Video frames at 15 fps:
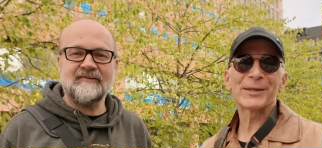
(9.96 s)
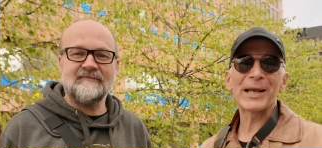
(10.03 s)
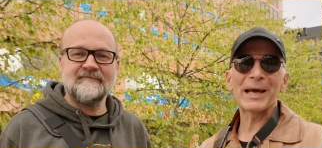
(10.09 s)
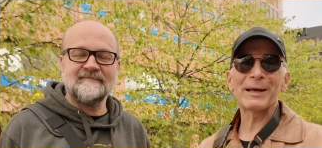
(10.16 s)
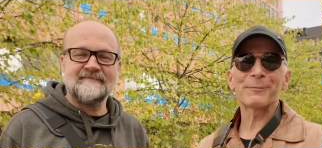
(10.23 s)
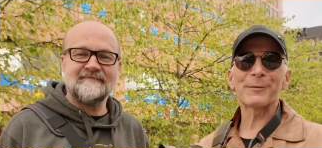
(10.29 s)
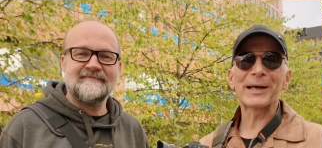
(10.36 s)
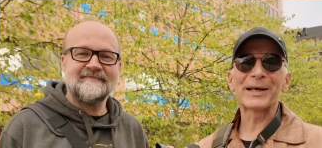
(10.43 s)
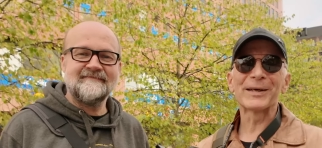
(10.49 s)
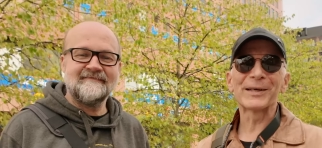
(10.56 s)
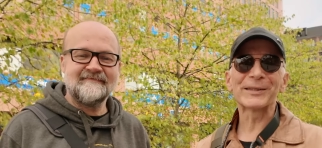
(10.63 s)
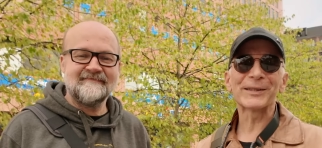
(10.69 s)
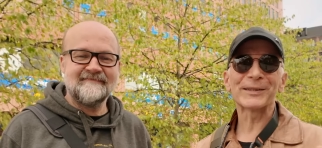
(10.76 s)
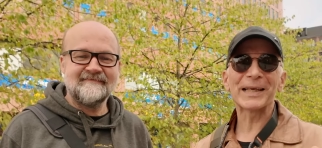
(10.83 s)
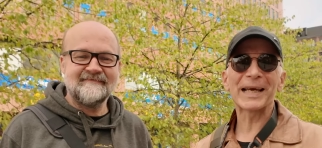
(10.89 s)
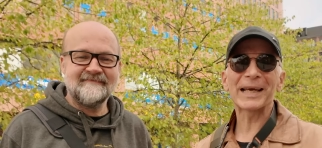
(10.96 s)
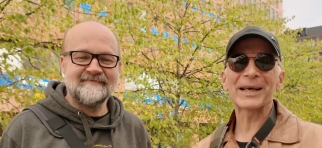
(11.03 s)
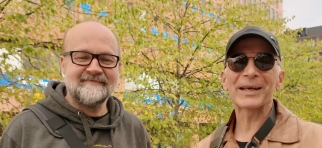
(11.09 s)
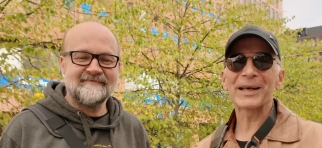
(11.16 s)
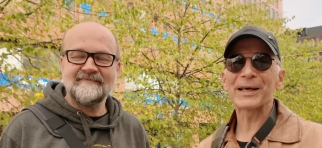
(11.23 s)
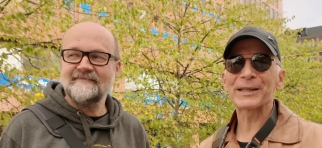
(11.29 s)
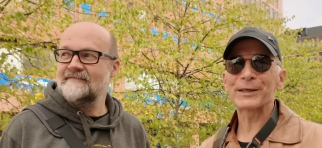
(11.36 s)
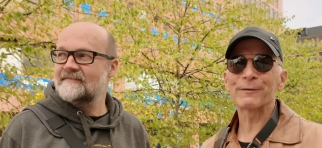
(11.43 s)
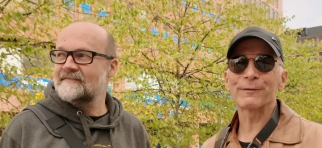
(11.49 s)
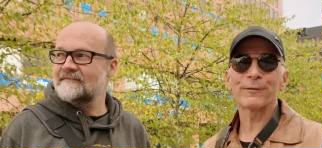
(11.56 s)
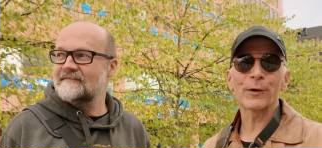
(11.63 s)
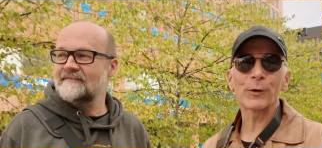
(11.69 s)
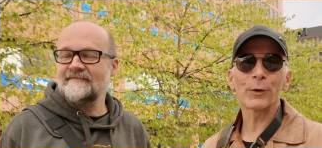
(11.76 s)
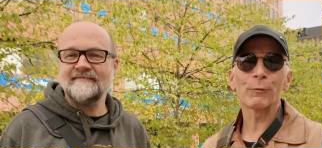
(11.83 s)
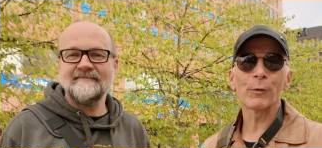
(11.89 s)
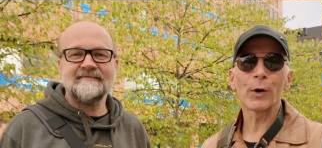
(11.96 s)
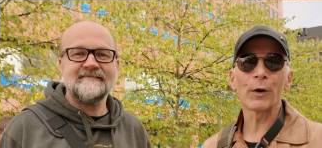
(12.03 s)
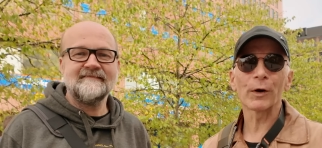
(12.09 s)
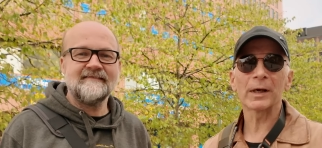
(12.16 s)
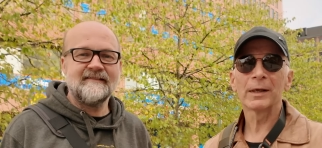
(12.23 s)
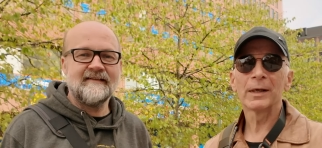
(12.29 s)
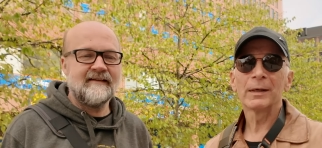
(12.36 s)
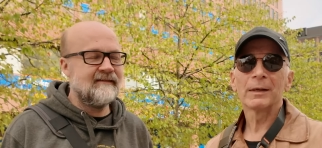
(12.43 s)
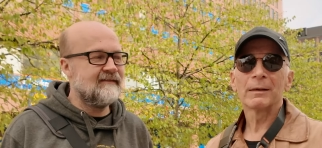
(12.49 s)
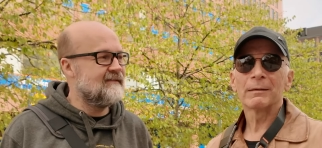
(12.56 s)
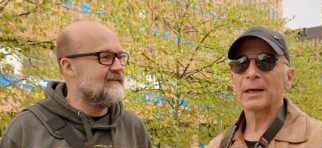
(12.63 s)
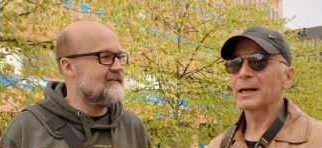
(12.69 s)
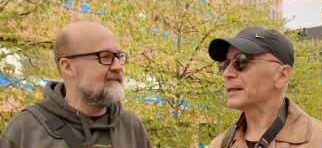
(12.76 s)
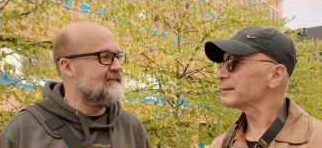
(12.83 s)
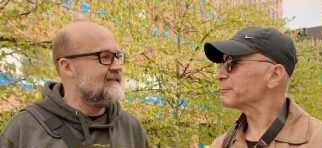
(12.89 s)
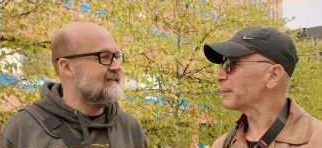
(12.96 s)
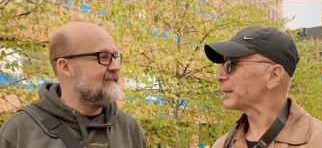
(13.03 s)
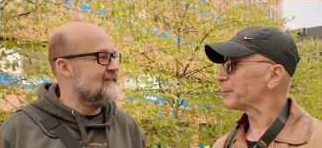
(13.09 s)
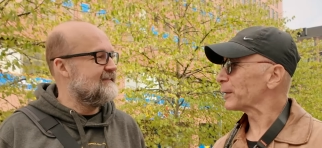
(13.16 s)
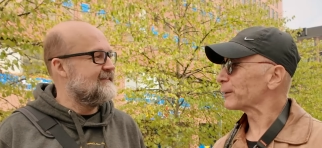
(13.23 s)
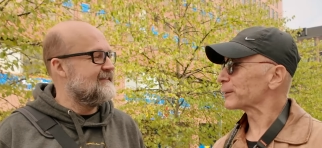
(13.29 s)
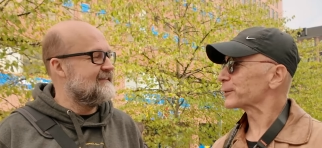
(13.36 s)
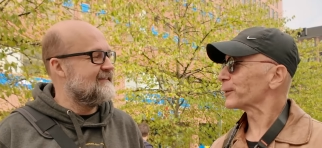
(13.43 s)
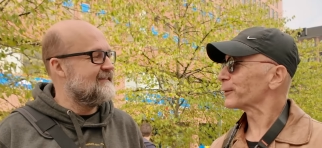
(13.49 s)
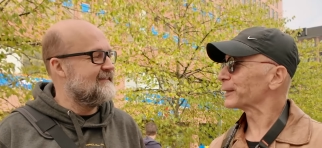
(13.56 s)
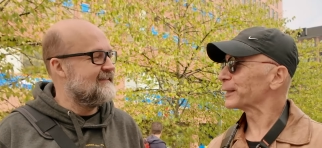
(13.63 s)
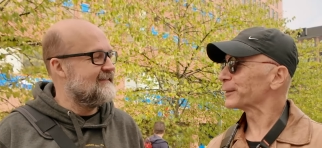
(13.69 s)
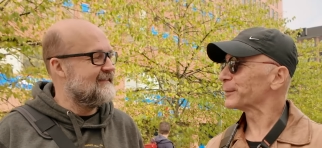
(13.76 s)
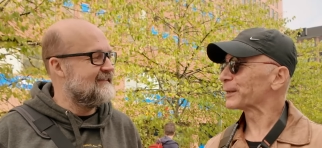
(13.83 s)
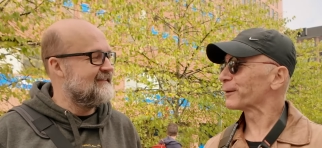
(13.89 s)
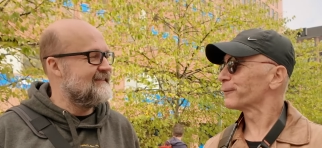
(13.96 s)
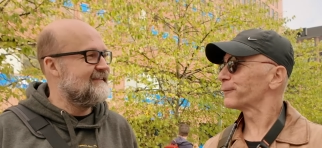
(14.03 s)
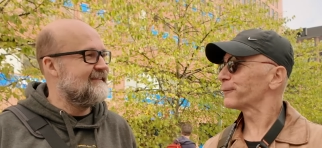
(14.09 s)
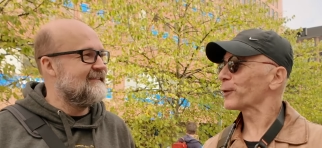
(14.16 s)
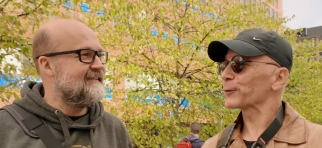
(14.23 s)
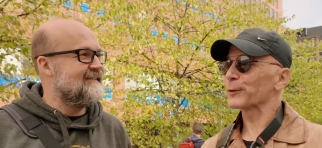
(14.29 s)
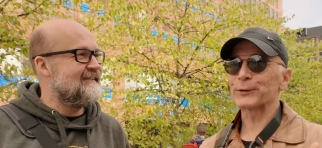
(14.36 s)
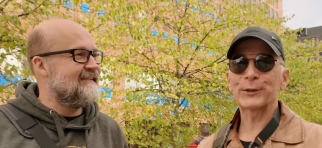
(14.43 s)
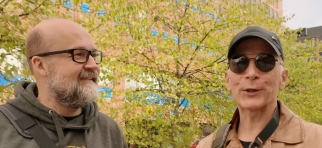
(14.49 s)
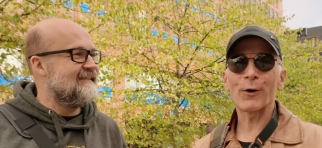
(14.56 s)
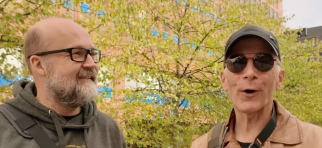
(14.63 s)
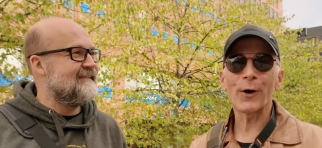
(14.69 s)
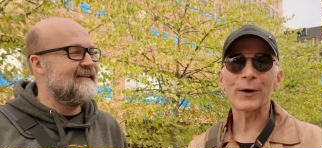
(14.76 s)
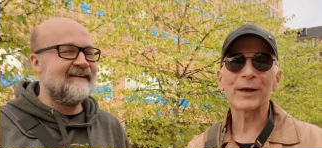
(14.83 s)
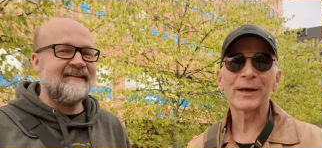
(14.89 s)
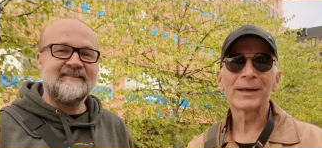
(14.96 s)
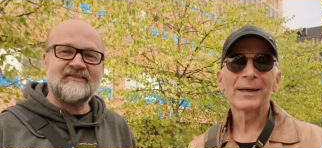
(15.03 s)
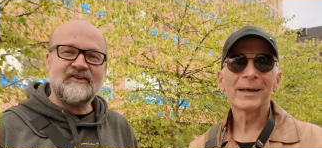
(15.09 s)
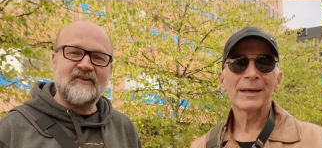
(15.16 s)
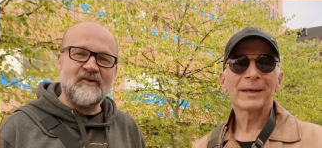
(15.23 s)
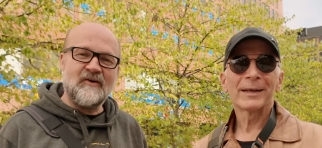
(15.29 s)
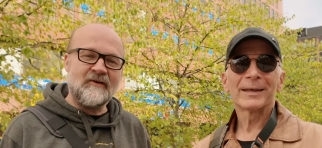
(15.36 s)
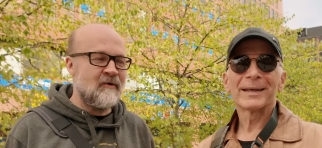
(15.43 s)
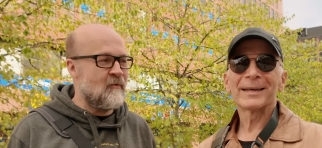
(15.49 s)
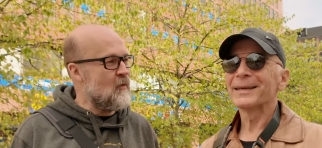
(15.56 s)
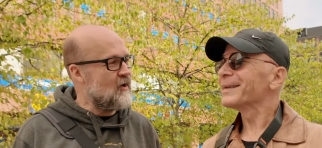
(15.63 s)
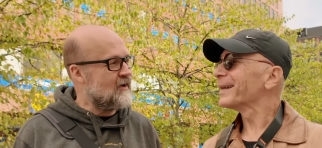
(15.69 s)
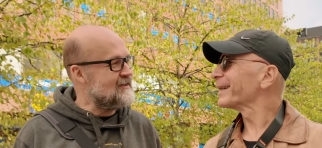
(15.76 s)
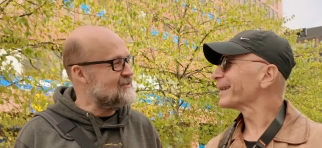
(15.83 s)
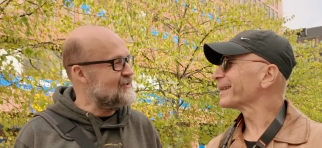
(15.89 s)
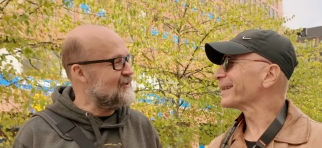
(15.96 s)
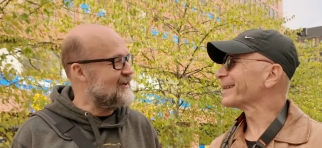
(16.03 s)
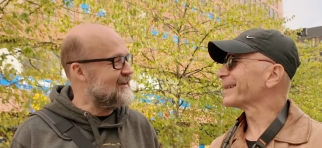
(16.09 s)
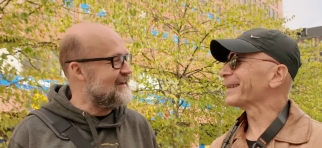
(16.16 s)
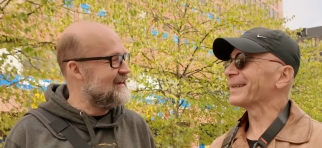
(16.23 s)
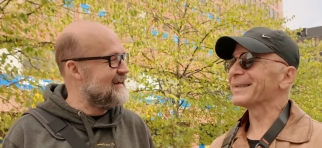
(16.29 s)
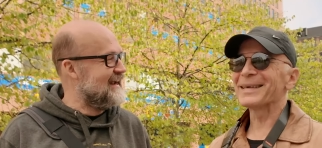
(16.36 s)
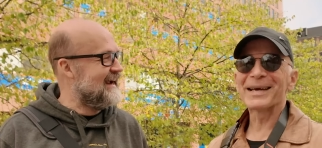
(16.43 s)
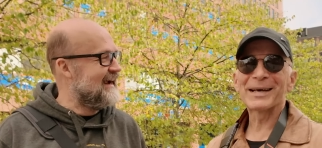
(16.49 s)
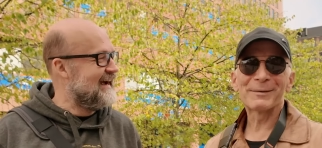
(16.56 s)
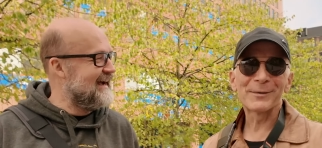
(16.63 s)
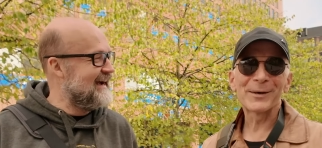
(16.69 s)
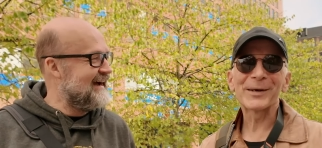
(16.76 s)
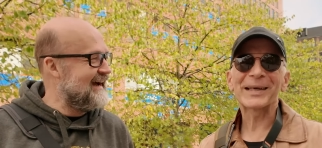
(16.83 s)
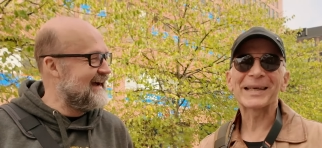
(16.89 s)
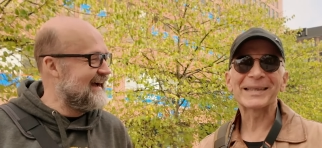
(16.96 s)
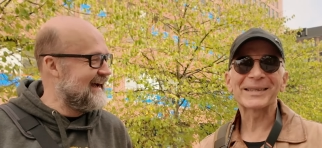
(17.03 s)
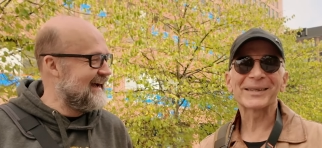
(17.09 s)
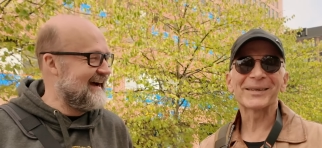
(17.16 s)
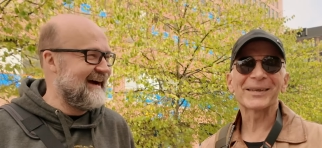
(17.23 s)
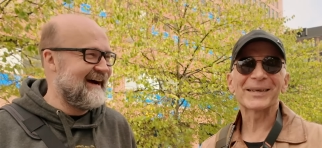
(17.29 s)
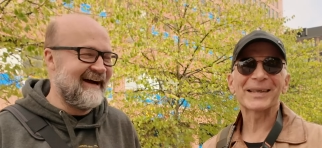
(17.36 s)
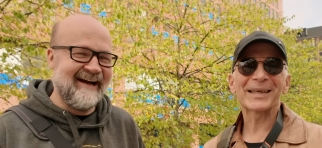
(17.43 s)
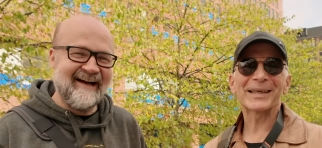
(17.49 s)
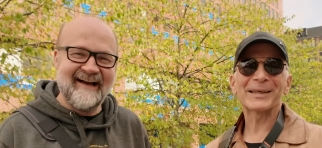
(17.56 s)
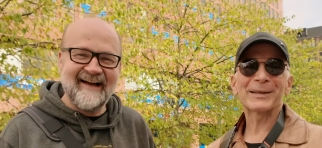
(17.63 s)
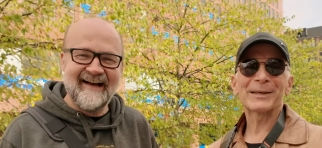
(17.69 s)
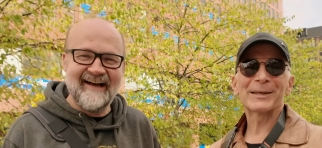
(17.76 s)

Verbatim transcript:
Speaker 1: Today we're going to take another photo walk and maybe also a little bit of photo talk. So-called walkie-talkie. Yeah, walkie-talkie.